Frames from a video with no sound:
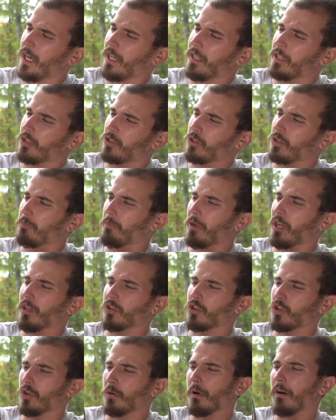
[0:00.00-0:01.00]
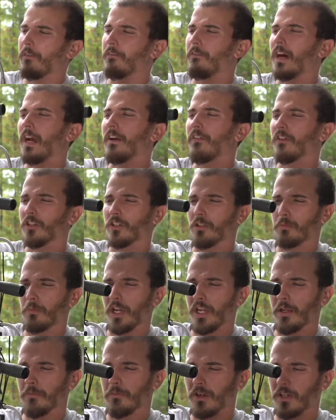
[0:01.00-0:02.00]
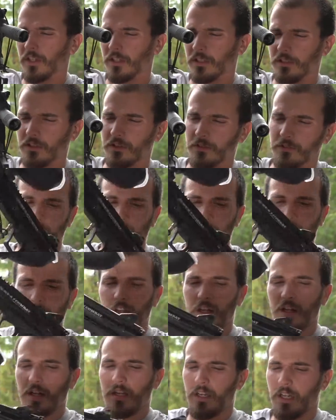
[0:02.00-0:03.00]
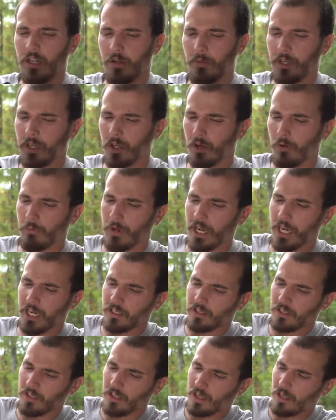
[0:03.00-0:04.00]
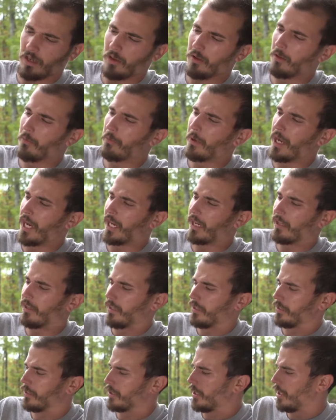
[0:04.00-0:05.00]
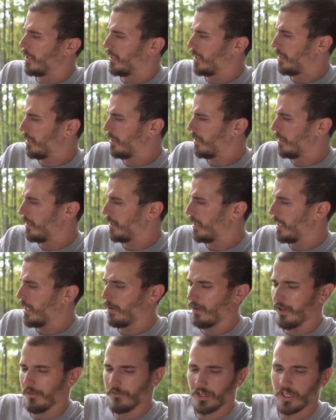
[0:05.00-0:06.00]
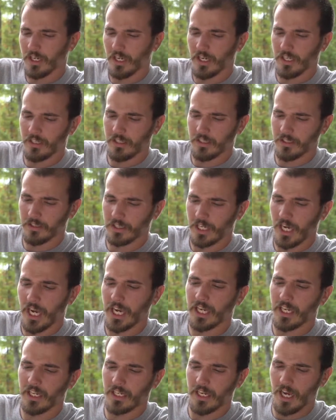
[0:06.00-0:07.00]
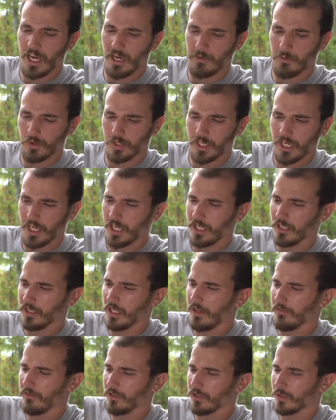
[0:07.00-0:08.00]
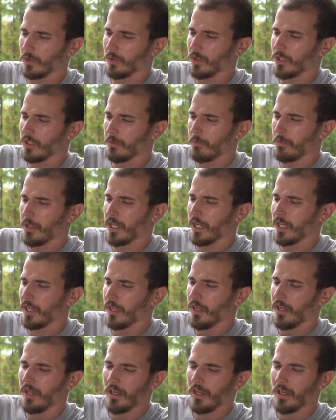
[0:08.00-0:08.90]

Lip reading: and I should be able to shoot about 500 paintballs. Now we go back to the back of this gun. Now every gun's cocking knob or cocking lever is going to be,